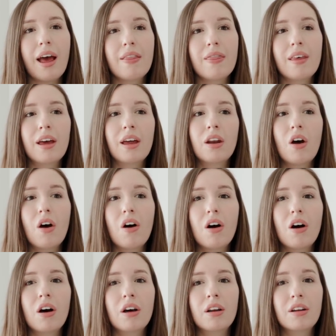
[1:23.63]
and then
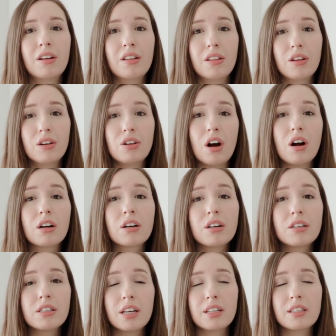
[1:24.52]
on the
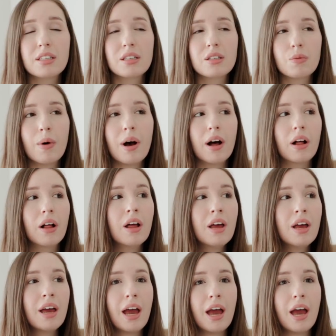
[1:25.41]
doctor's ends as well,